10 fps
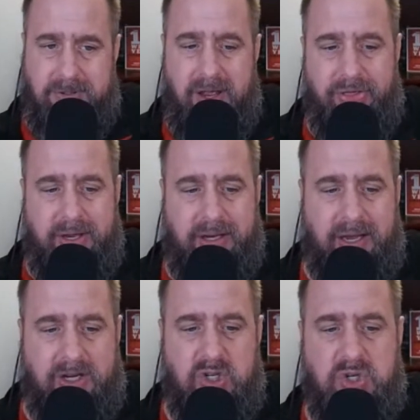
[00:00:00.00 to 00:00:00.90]
nothing
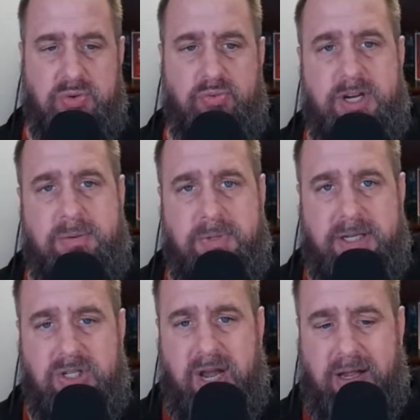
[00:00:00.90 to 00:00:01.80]
extremely
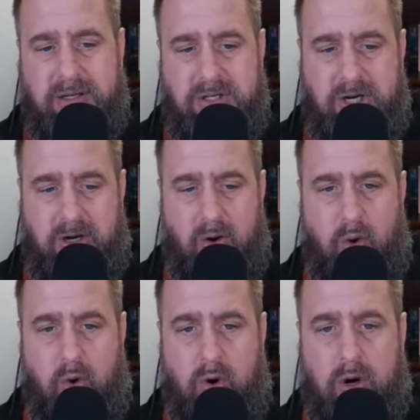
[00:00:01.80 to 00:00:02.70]
challenging
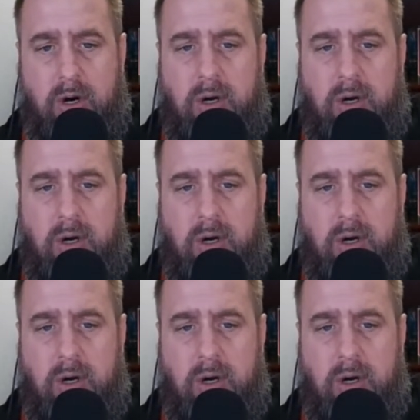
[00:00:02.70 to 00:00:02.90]
or